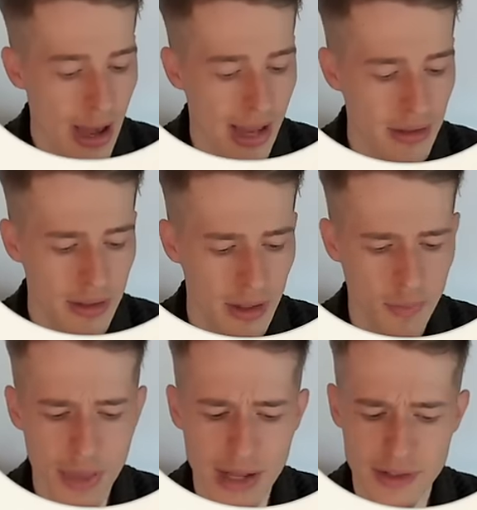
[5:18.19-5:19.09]
And
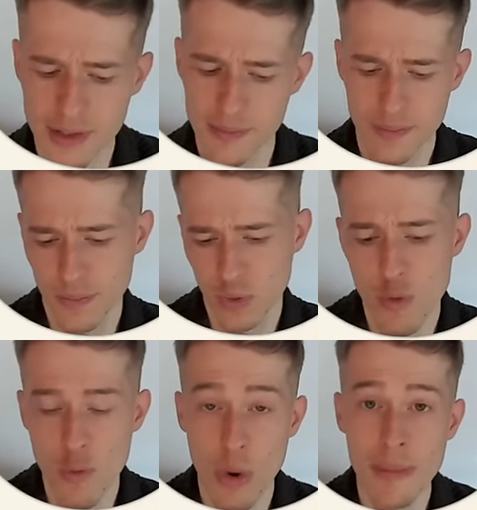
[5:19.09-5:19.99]
if that's
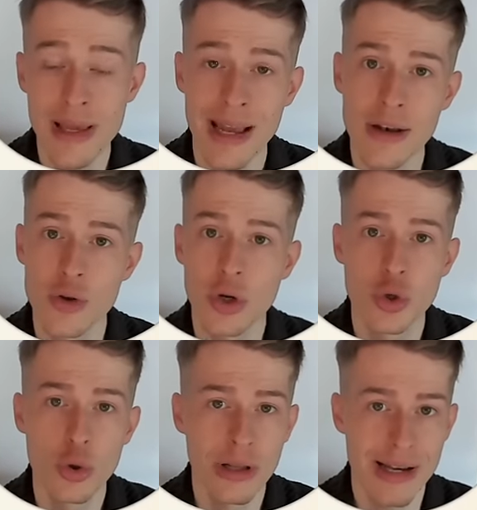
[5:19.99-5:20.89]
too overwhelming, again, you can
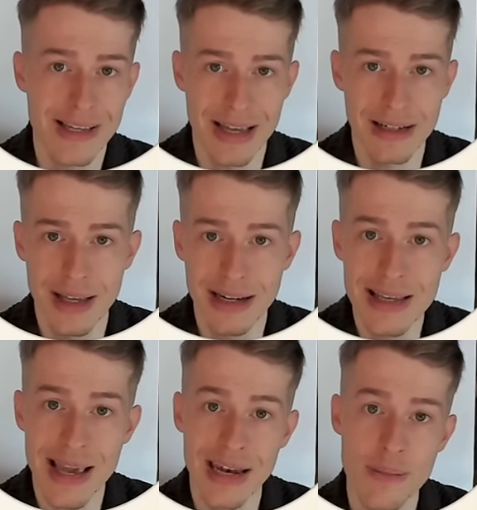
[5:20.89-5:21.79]
utilize any
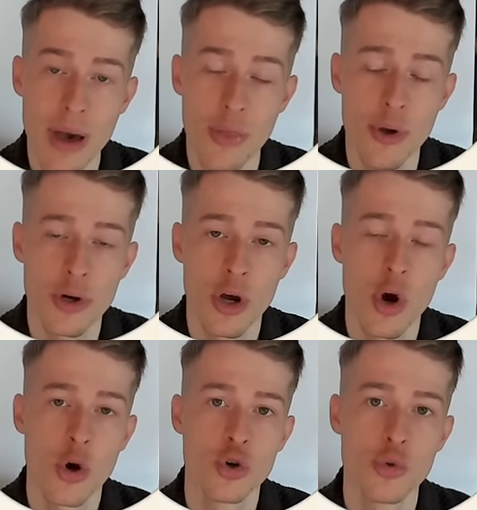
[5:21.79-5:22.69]
technique, any method
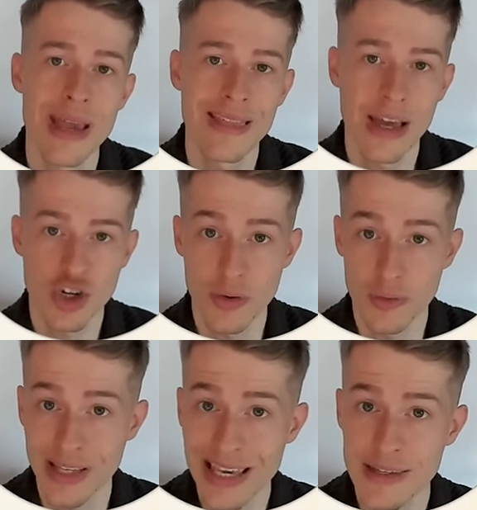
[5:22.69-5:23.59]
to make that
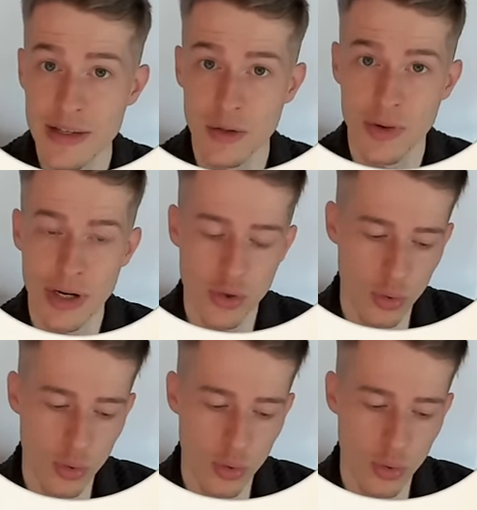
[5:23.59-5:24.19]
shift easier, right?